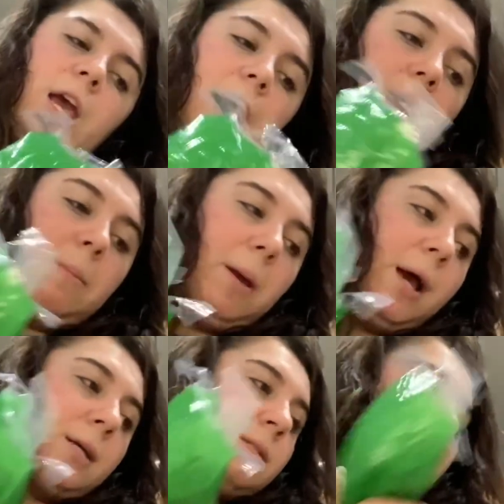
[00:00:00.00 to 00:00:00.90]
and
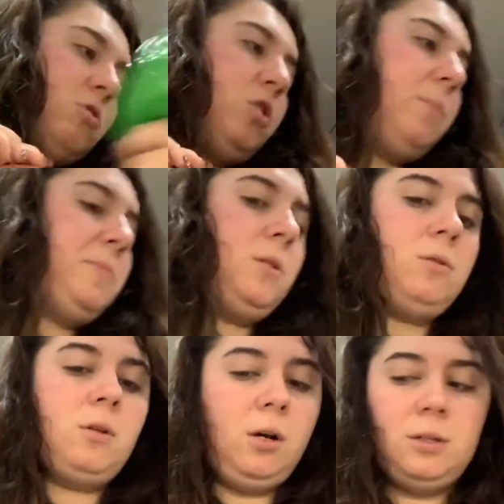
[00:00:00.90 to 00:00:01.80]
pack some chips and
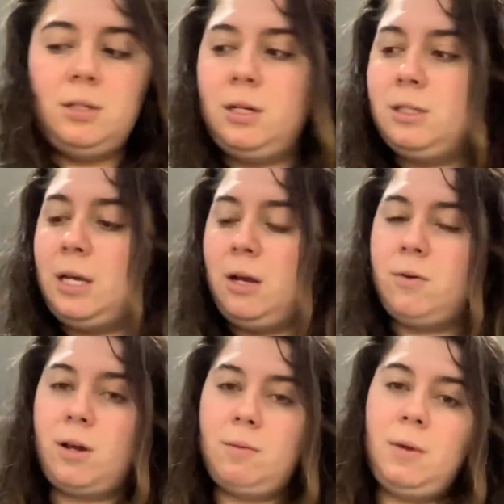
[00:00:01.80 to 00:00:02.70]
salsa to take
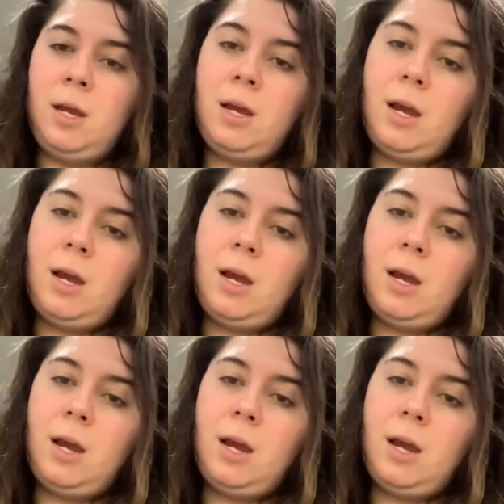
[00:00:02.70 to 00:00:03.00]
with me.